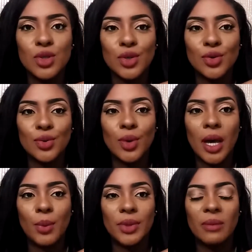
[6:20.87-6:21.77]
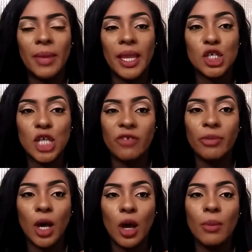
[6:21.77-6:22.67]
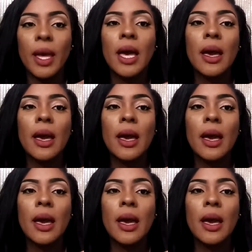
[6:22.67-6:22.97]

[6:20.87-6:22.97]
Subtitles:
to with it being a shave balm.